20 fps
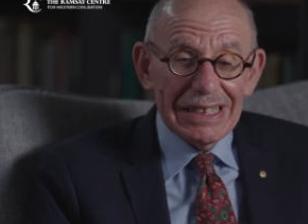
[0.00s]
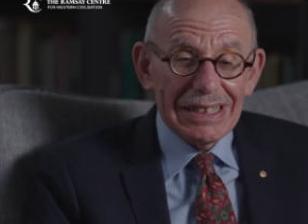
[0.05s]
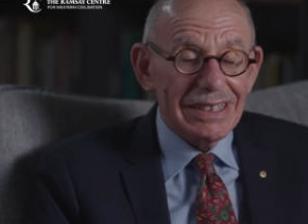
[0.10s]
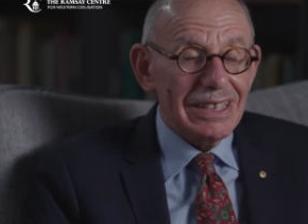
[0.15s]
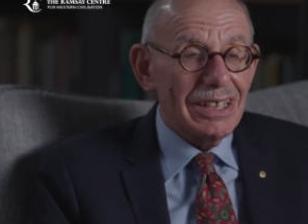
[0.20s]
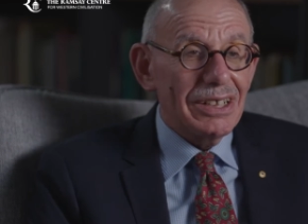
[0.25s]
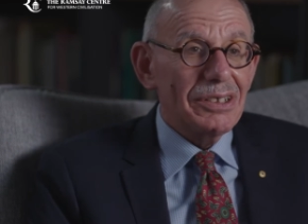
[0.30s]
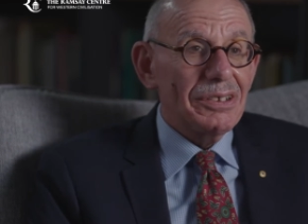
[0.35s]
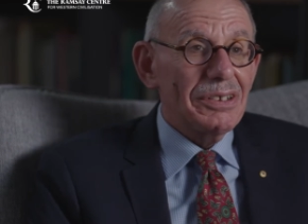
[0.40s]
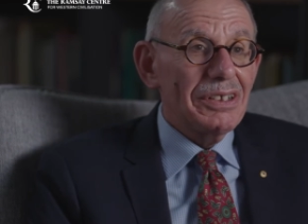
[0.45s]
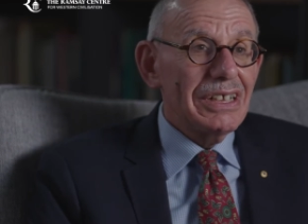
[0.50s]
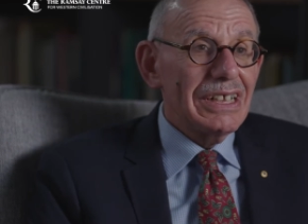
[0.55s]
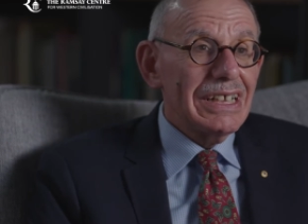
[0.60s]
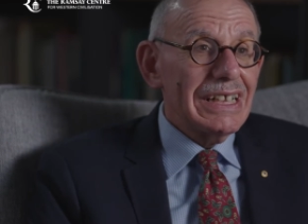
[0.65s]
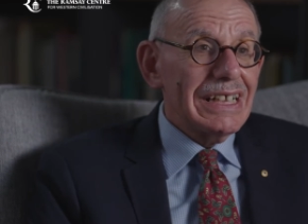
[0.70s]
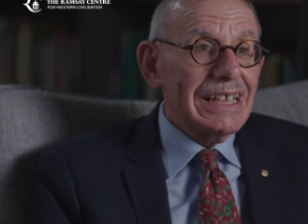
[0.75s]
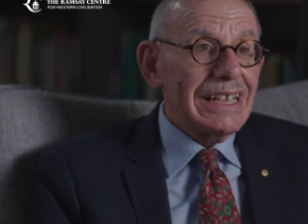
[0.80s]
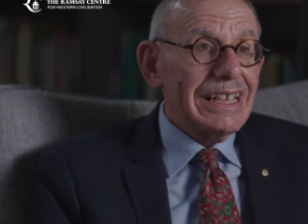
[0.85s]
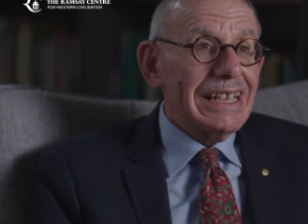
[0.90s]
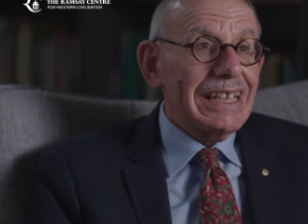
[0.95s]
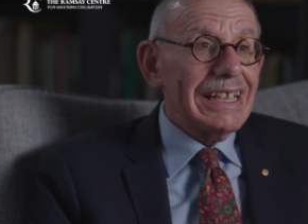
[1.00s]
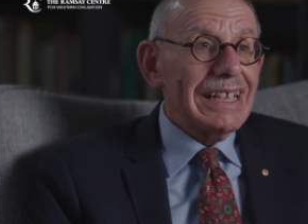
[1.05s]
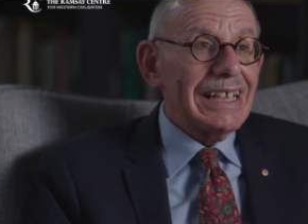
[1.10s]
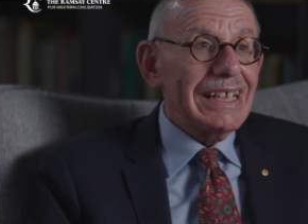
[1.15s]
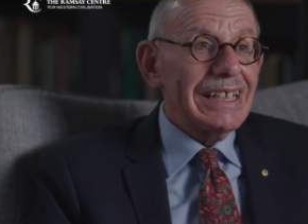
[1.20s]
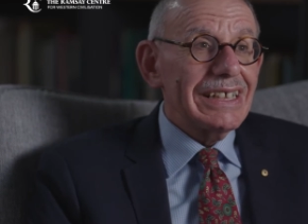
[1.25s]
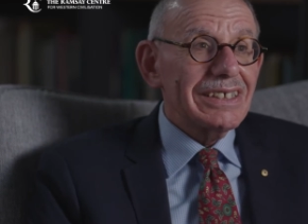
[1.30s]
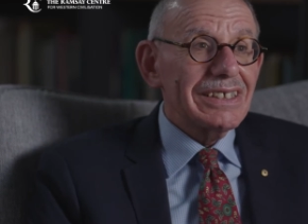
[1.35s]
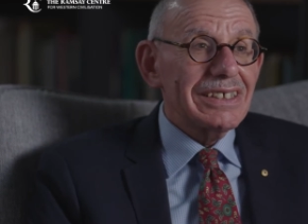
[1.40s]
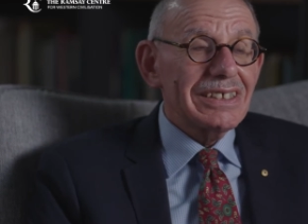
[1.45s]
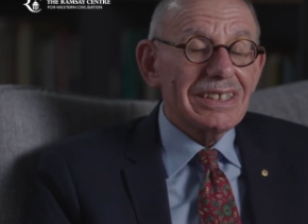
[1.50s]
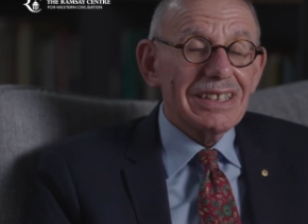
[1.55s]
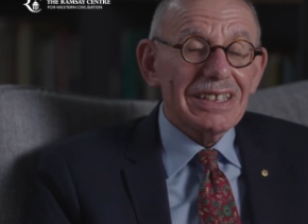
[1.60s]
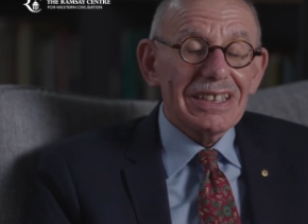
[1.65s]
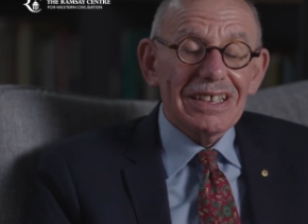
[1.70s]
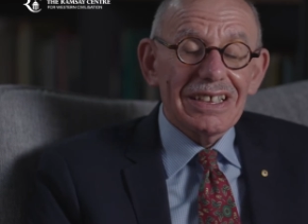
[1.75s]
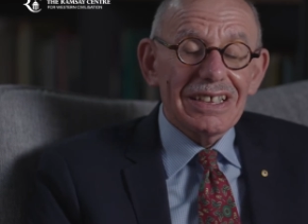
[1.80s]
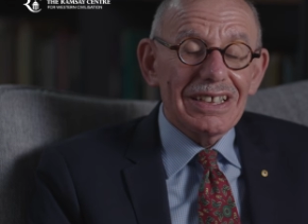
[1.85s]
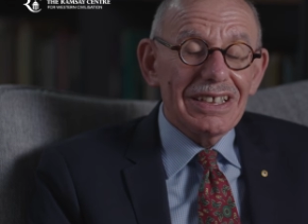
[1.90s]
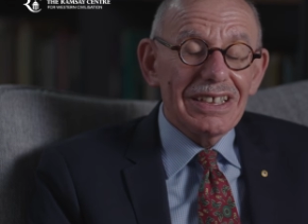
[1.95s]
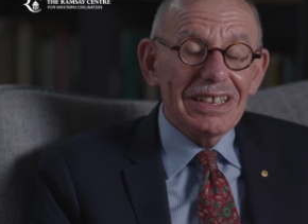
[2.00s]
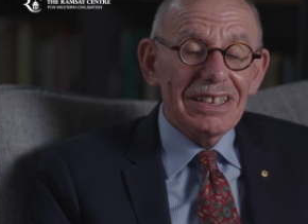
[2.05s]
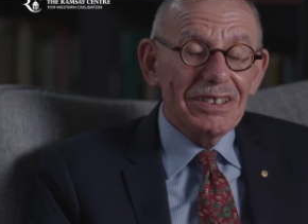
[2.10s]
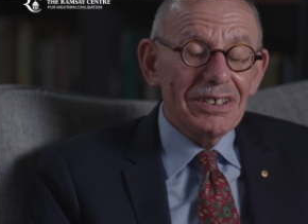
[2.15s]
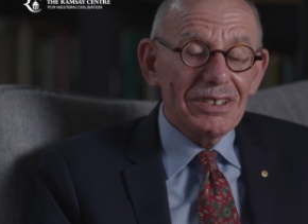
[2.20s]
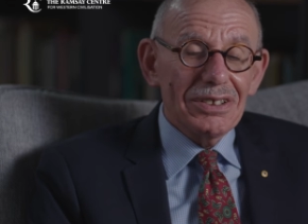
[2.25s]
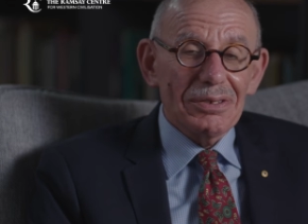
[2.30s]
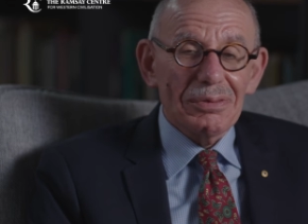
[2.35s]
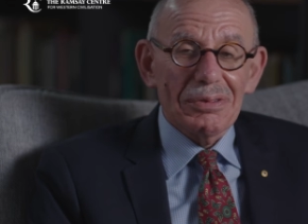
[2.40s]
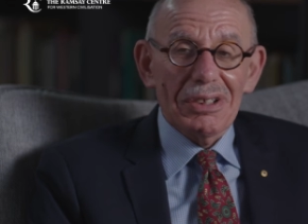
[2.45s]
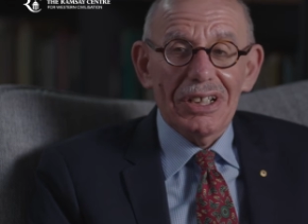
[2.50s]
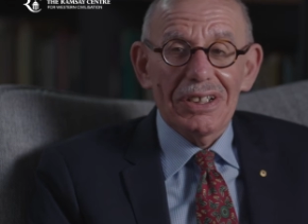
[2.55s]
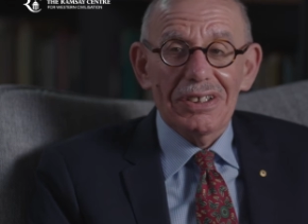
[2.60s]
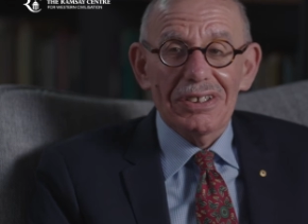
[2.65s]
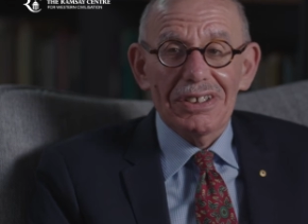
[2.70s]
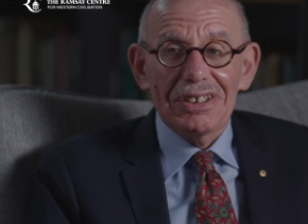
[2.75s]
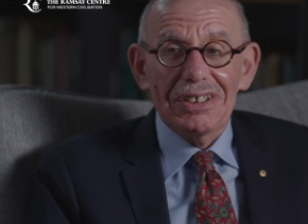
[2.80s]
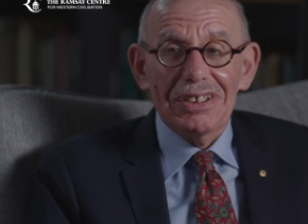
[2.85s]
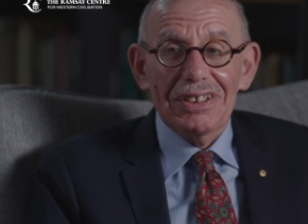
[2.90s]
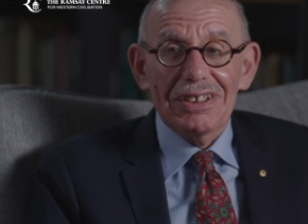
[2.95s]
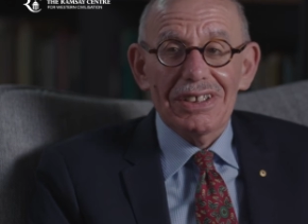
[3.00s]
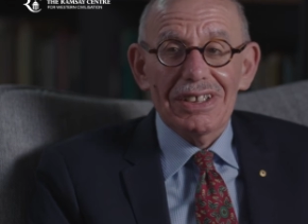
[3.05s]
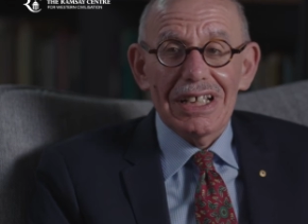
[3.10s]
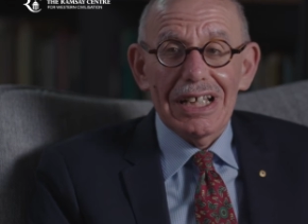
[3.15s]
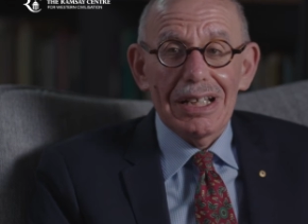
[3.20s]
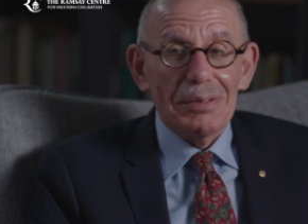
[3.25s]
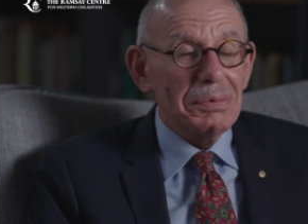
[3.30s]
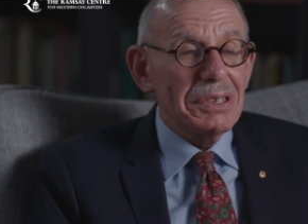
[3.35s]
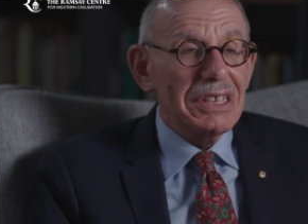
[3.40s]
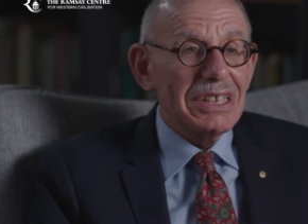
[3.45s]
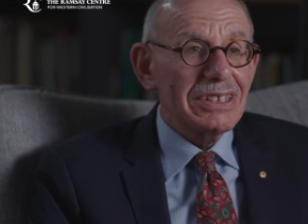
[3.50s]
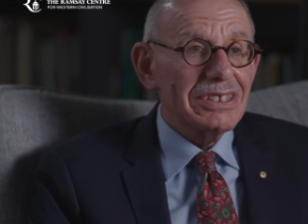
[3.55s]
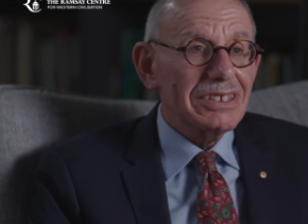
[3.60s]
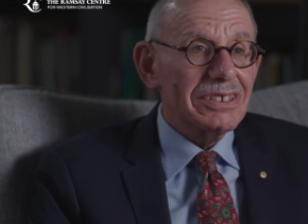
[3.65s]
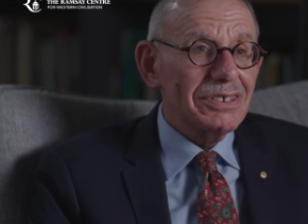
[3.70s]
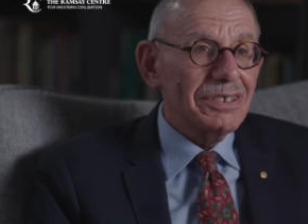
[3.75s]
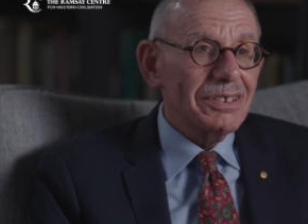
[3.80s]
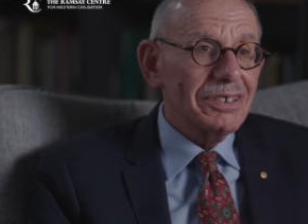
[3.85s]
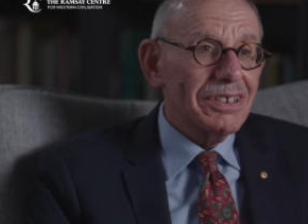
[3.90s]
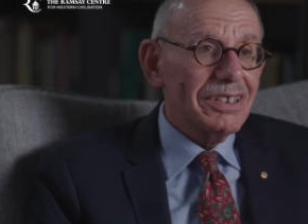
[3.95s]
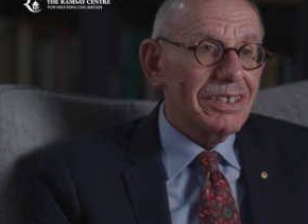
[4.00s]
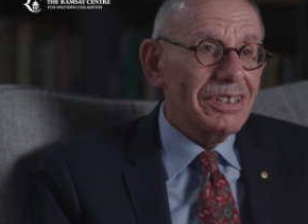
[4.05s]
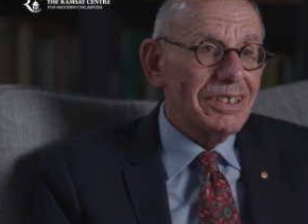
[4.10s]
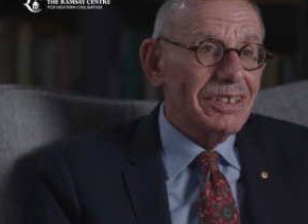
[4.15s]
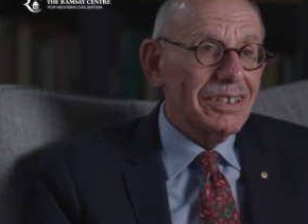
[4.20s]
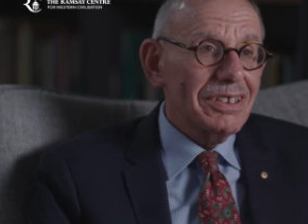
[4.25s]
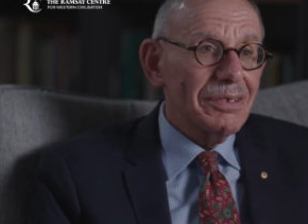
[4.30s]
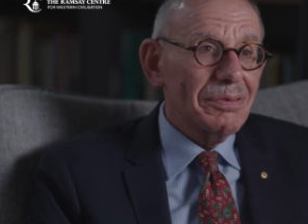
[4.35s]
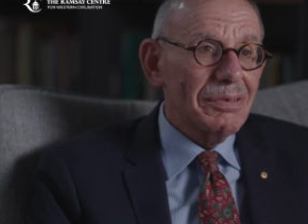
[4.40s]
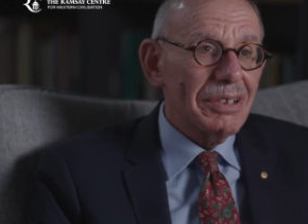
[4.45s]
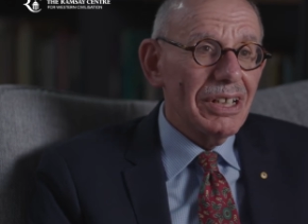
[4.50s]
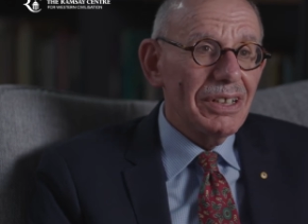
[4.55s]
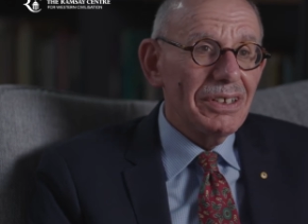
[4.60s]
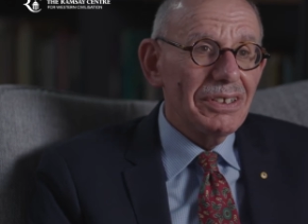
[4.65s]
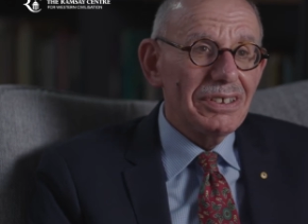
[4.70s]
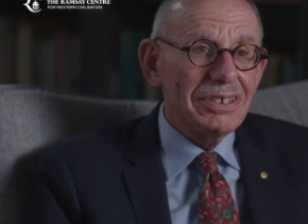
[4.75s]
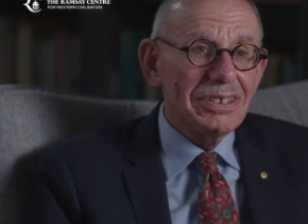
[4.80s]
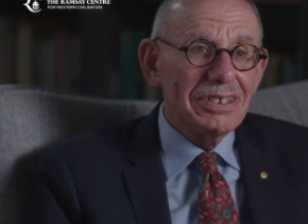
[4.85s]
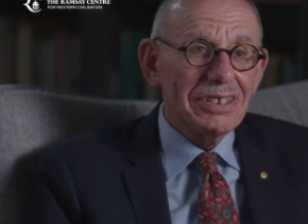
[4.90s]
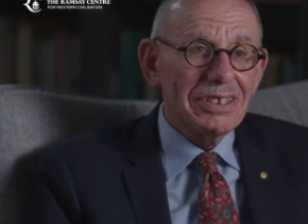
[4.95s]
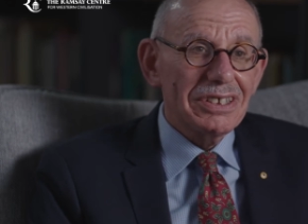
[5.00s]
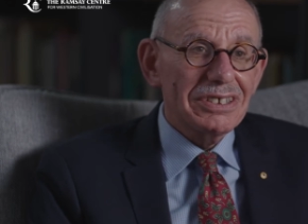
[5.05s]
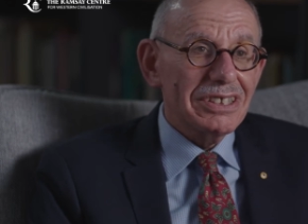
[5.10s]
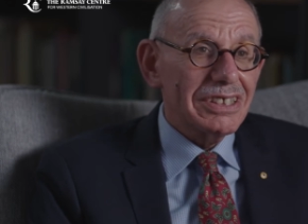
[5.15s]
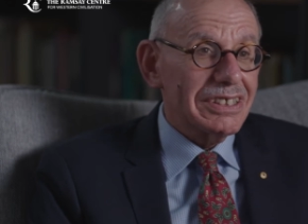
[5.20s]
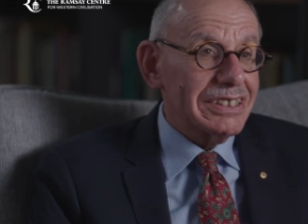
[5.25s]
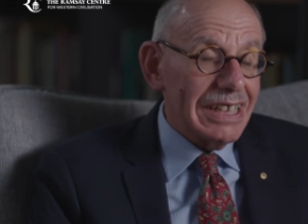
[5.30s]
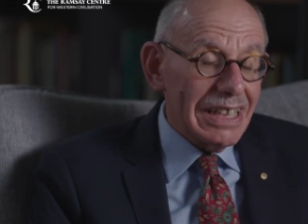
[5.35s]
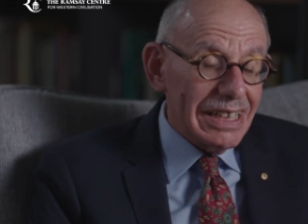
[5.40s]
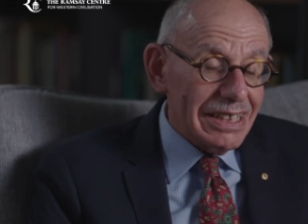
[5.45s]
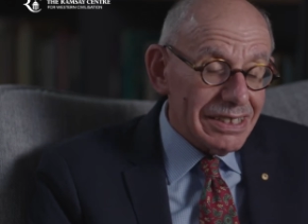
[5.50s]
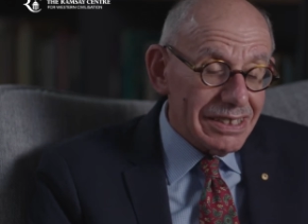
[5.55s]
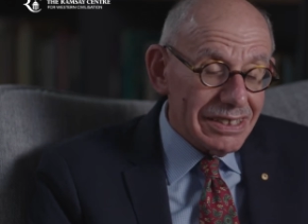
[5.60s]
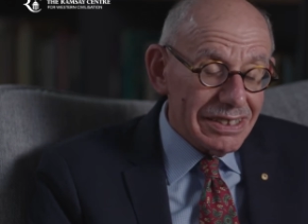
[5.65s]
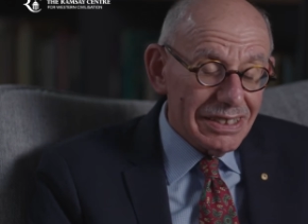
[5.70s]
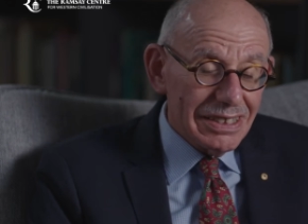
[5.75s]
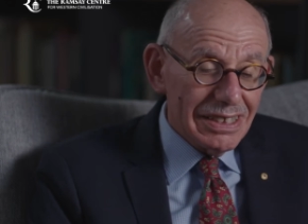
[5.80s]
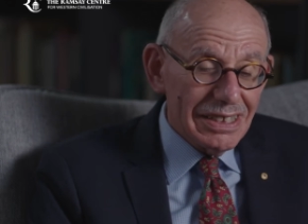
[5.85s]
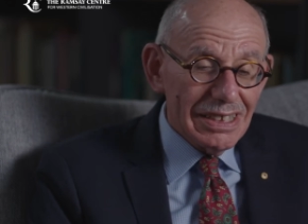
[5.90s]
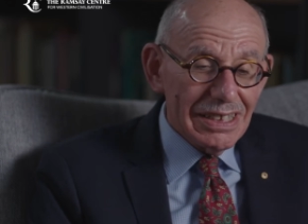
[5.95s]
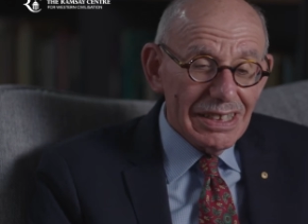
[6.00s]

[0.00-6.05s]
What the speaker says: So it's neither the road to happiness nor the road to success.